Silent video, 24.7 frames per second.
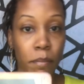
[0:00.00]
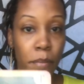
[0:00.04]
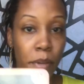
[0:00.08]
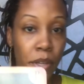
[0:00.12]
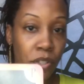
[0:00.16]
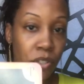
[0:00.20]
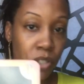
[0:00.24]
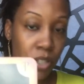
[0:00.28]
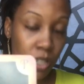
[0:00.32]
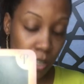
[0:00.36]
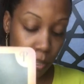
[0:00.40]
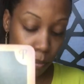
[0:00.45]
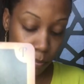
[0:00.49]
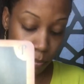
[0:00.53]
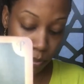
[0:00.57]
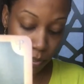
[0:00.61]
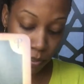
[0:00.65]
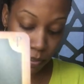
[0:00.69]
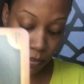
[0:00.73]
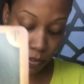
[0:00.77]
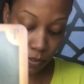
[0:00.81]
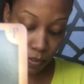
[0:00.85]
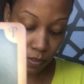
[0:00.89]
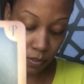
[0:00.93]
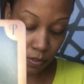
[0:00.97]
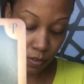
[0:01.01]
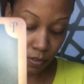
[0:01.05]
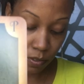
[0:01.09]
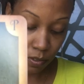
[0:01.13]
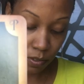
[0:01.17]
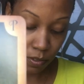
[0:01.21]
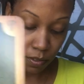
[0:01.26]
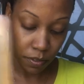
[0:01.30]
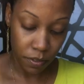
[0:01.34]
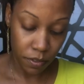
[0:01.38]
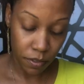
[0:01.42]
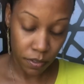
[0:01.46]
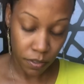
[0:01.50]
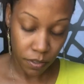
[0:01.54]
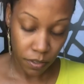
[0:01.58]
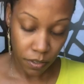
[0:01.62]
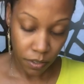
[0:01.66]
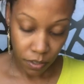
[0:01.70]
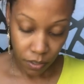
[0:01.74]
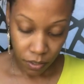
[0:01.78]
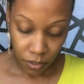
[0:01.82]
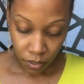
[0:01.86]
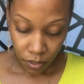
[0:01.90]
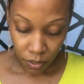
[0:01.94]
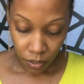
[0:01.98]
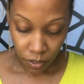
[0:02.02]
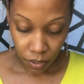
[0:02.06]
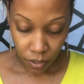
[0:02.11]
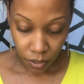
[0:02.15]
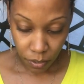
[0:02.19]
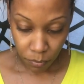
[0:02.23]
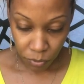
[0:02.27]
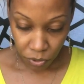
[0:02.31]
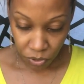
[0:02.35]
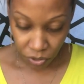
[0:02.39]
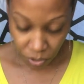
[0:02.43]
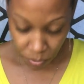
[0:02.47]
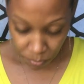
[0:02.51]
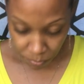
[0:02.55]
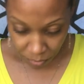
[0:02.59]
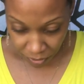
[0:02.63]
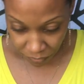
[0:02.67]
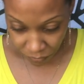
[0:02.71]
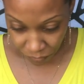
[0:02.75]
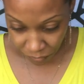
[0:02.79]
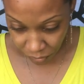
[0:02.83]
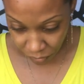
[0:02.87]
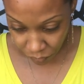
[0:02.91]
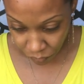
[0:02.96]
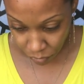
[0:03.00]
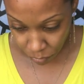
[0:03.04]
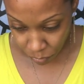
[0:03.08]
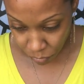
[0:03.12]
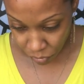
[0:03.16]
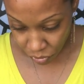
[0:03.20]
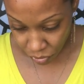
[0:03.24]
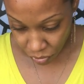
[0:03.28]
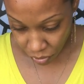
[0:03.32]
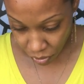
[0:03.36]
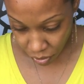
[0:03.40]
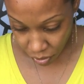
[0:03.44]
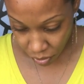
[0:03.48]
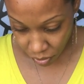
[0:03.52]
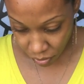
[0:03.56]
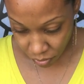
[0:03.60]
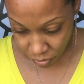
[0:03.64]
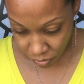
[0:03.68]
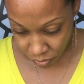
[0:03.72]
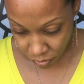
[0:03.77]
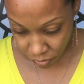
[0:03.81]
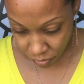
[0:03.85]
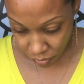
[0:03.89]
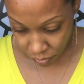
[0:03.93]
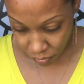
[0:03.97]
Page of Cups. Let me just get my feeling from this card.